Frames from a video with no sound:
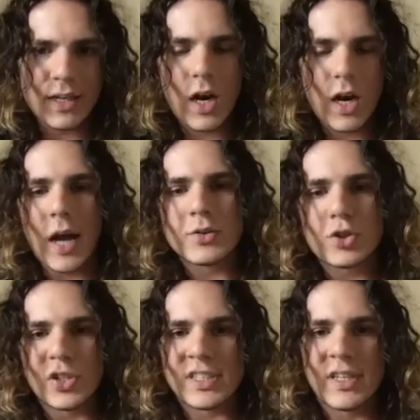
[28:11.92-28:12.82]

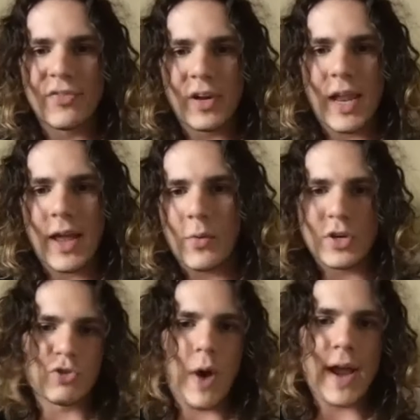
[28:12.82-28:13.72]
countries, different
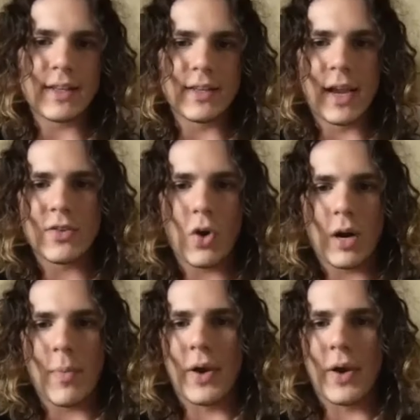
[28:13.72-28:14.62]
languages, right? That they talk about it